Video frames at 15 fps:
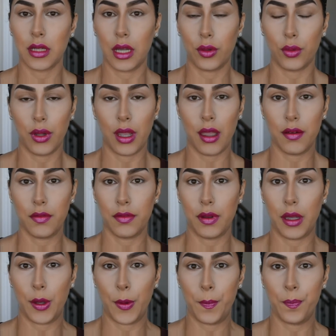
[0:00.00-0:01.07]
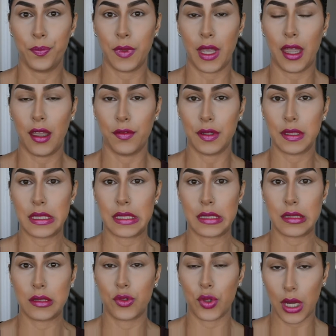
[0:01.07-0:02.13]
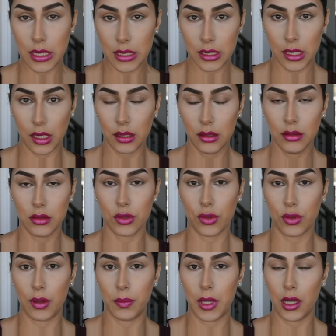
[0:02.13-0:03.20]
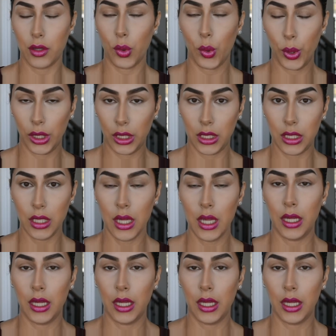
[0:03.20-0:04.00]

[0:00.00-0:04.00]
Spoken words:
I don't have, I have a dry skin, so I'm not oily,